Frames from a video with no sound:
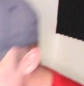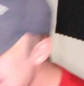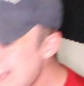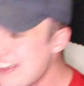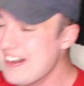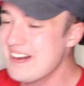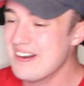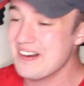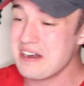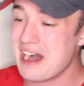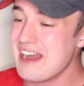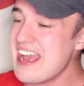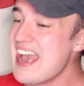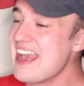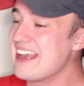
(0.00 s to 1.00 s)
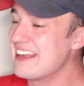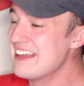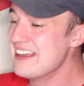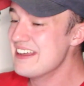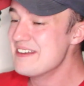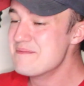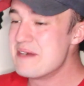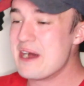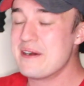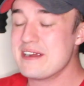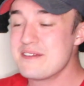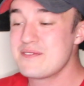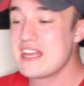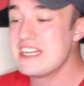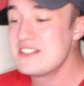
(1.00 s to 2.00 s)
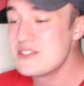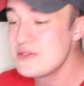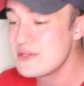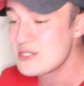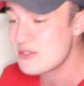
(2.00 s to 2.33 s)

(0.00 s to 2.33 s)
Yo, hey, bro, if they do